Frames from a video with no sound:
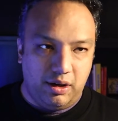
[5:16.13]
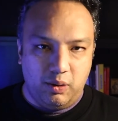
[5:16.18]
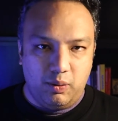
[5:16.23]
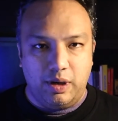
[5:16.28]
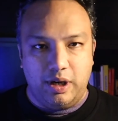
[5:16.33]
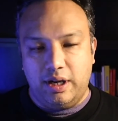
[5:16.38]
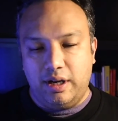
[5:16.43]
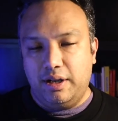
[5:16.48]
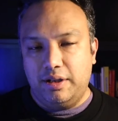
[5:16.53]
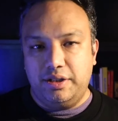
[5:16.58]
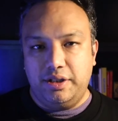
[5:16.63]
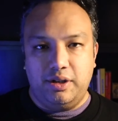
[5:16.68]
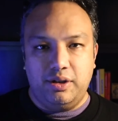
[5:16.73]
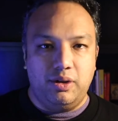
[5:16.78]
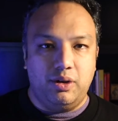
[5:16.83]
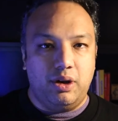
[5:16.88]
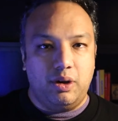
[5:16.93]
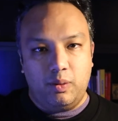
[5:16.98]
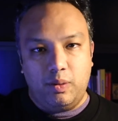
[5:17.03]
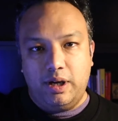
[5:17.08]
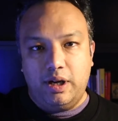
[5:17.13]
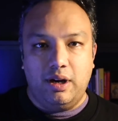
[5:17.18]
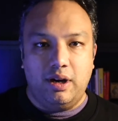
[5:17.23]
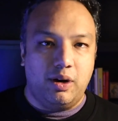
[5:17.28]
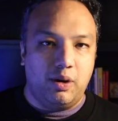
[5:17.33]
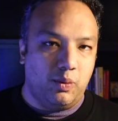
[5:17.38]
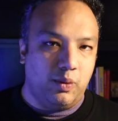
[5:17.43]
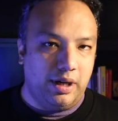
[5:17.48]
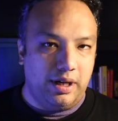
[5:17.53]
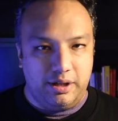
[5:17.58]
to 1.0 or
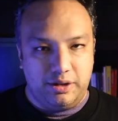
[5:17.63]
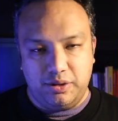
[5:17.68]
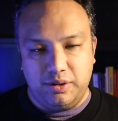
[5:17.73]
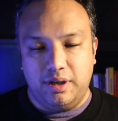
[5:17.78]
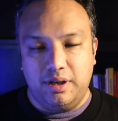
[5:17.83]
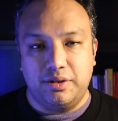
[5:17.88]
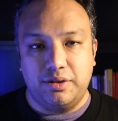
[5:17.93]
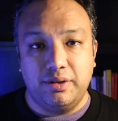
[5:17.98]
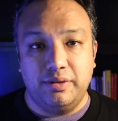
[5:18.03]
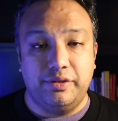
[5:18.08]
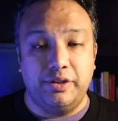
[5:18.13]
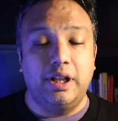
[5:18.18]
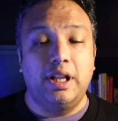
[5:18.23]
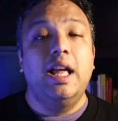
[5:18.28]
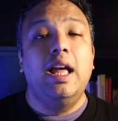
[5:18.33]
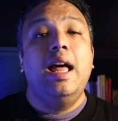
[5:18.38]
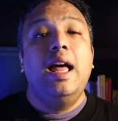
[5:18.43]
1.1 and so on and so forth.